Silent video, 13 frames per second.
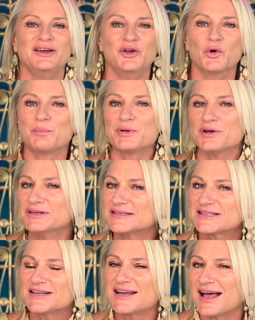your
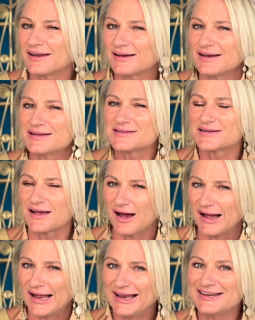personality
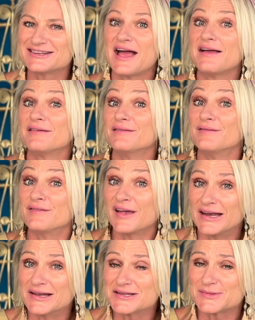side
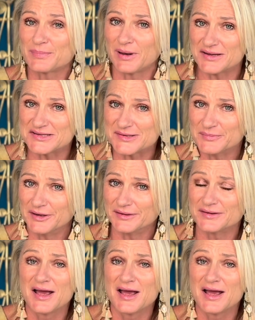Venus placement?